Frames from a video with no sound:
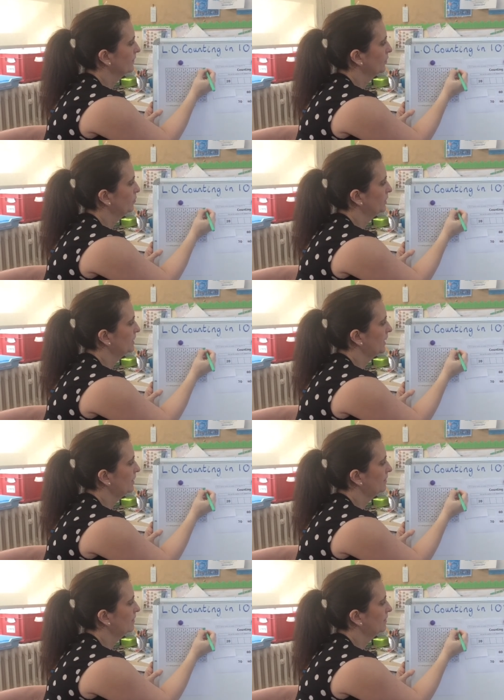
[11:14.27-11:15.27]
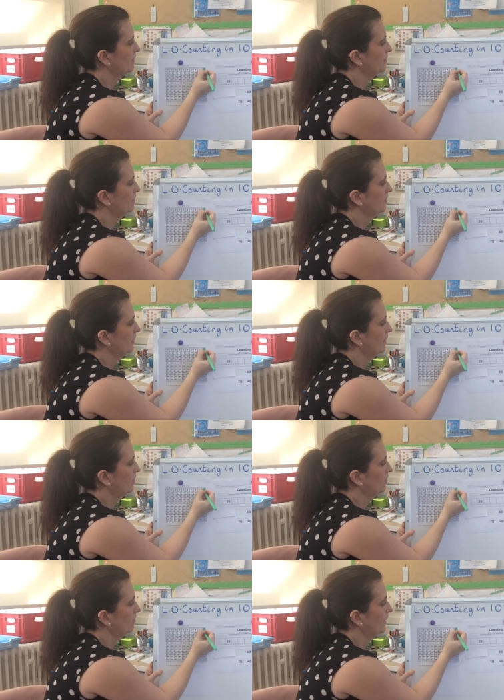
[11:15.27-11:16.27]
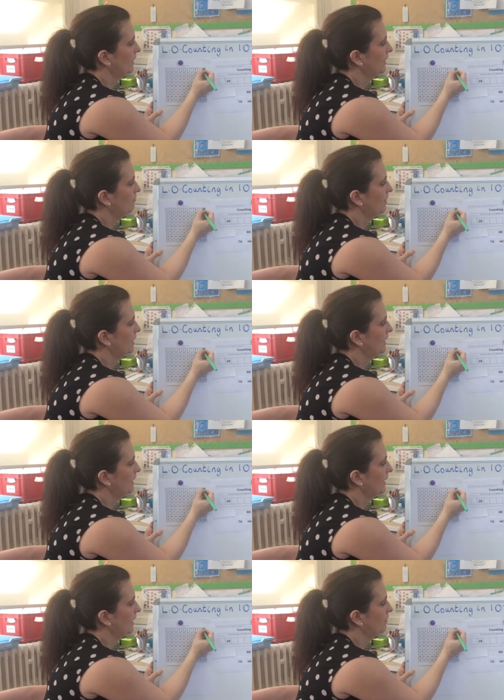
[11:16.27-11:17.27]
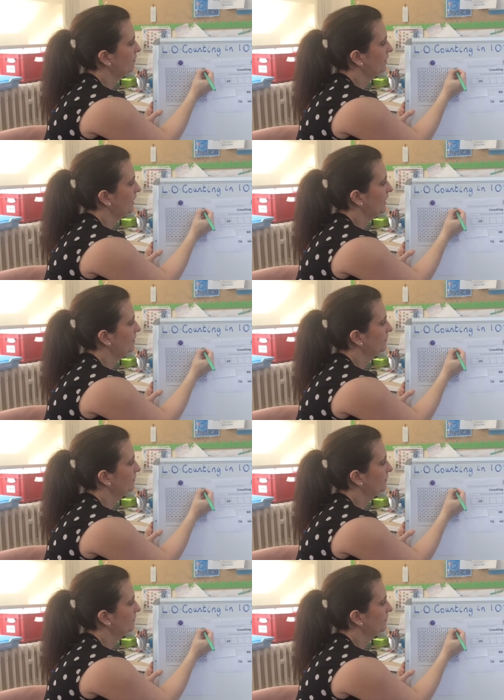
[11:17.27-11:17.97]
number 10 really, really carefully.